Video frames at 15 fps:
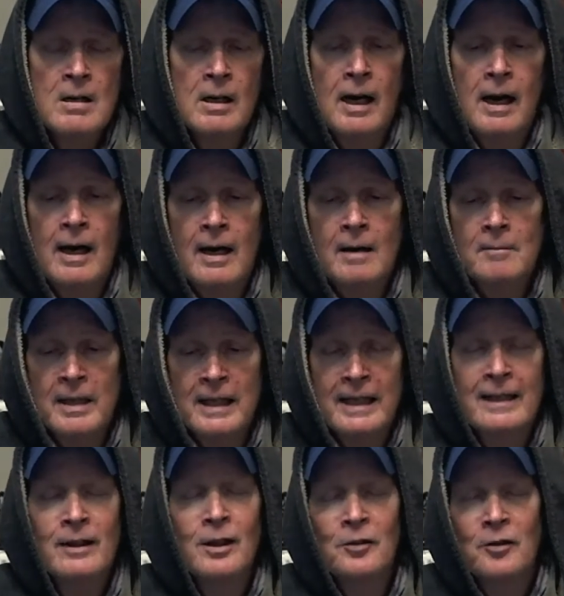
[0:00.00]
And he
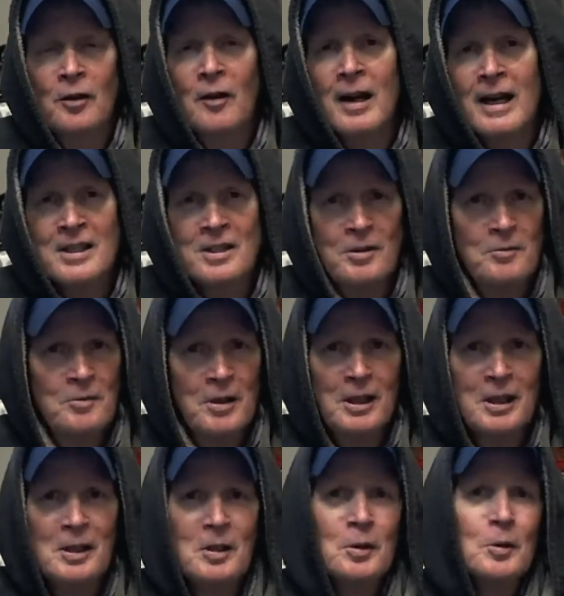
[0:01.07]
also has a
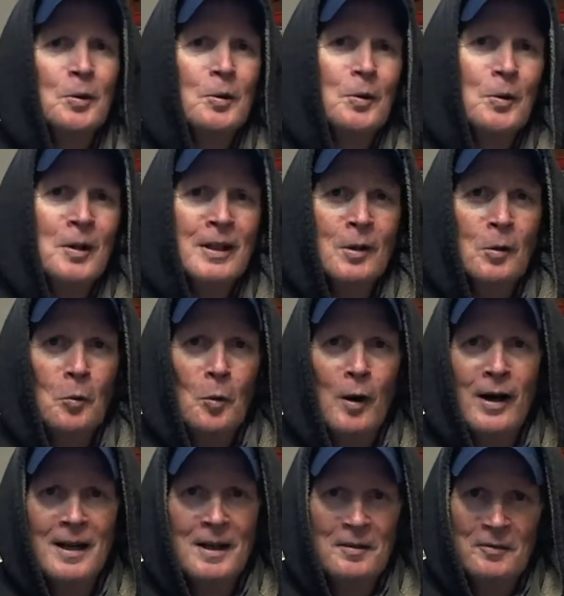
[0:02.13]
really cool
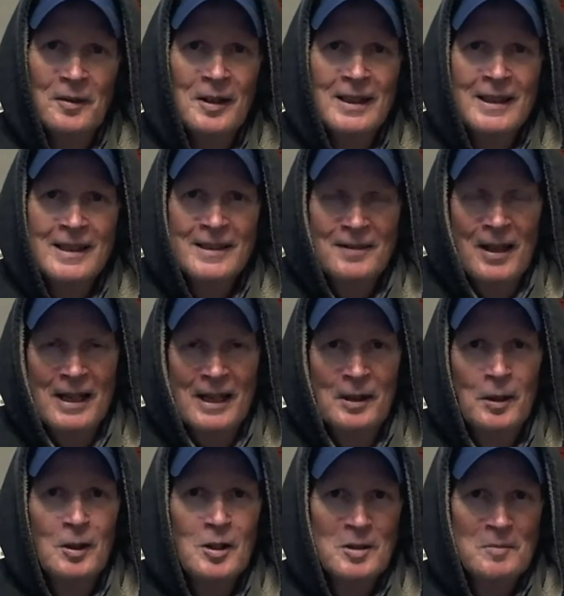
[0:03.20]
wife that he
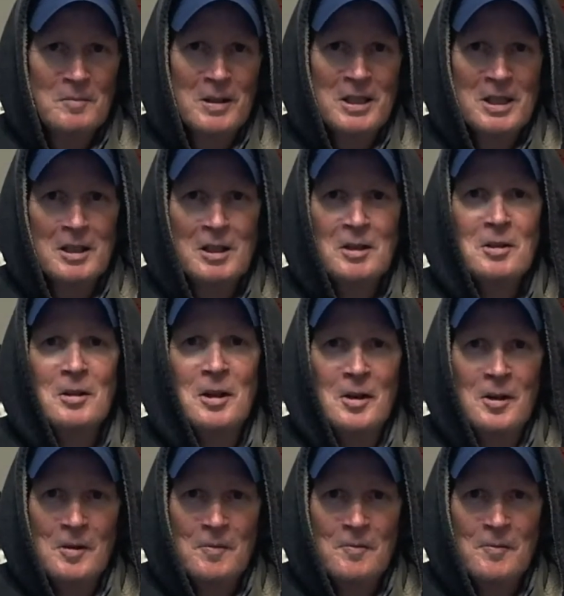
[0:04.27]
calls Miss
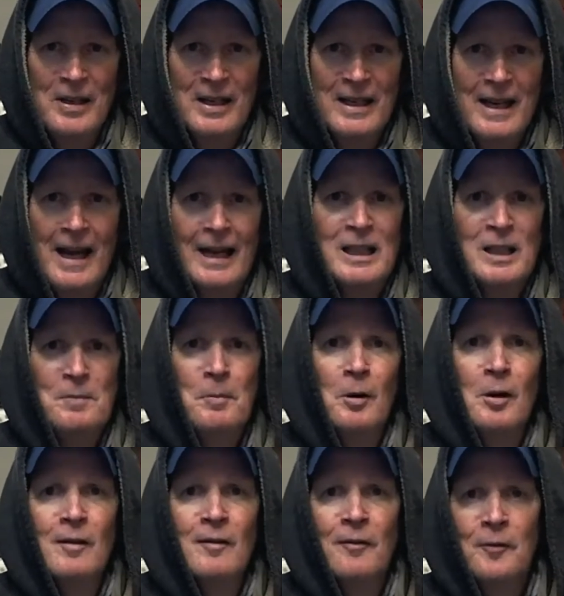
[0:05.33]
Lulu, the
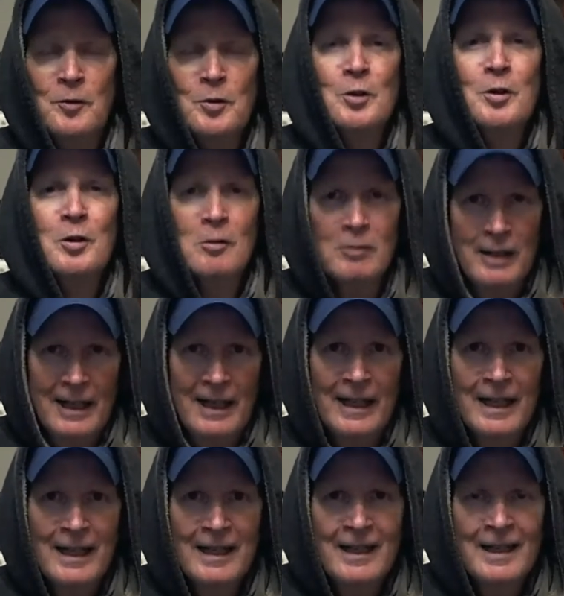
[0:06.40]
expert food
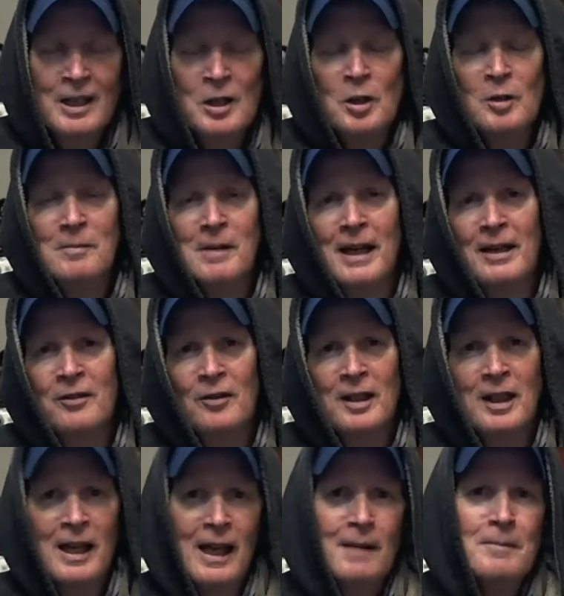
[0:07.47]
critic, who makes a
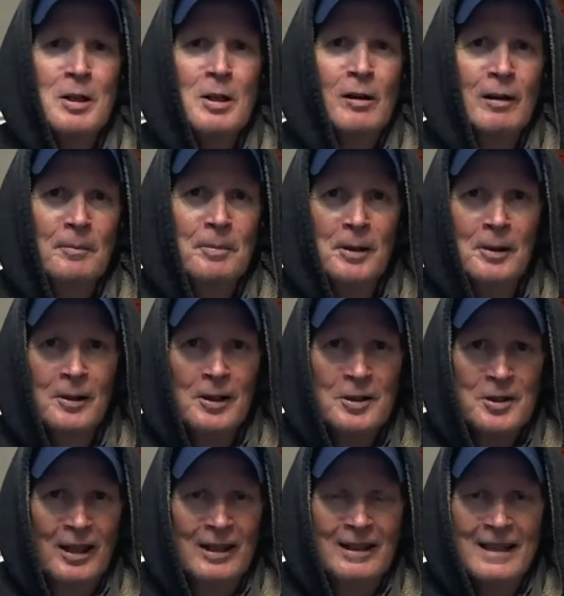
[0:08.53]
cameo
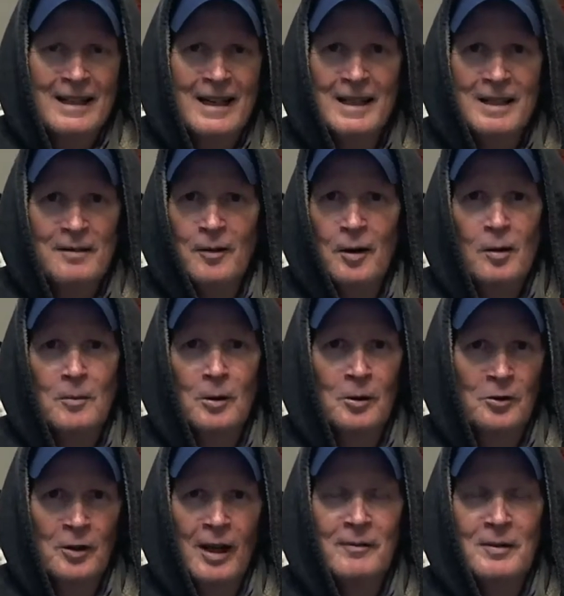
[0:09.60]
appearance at the end of
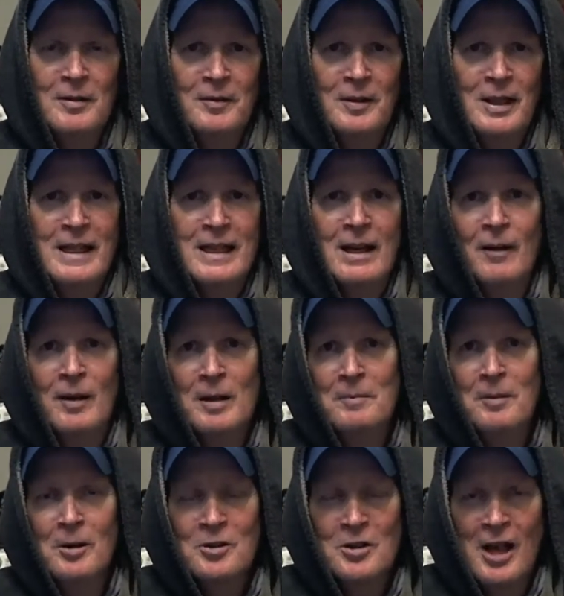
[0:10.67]
almost every video he
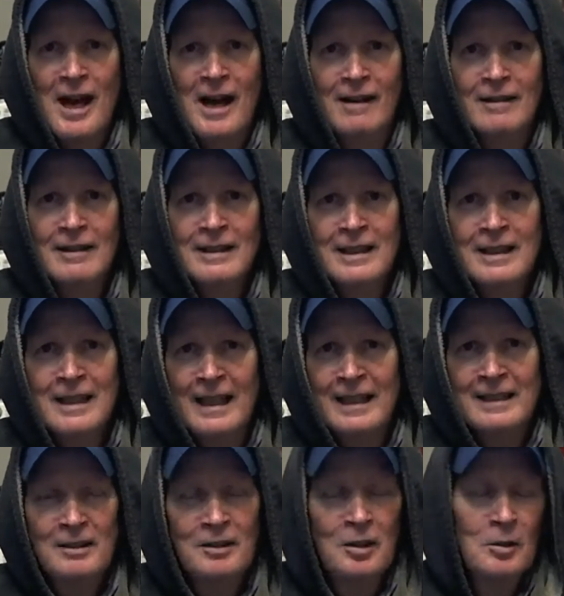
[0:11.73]
puts out.
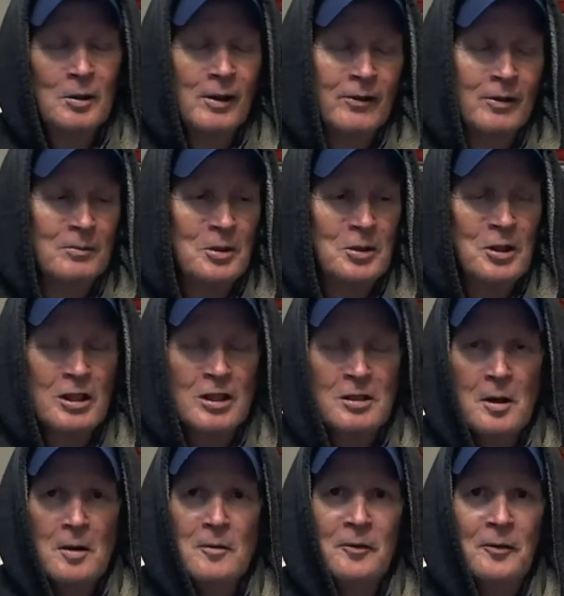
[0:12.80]
And the two of them are just
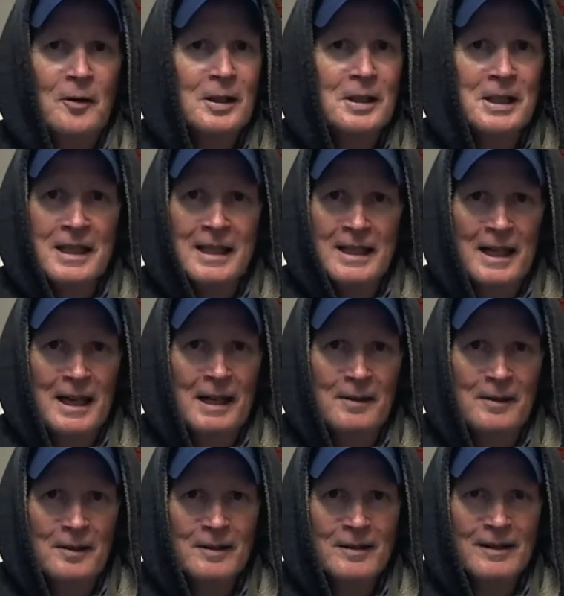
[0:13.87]
so funny
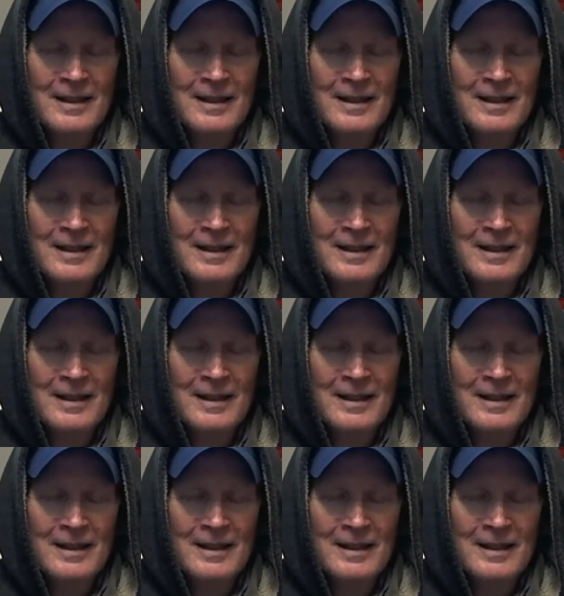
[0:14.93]
together.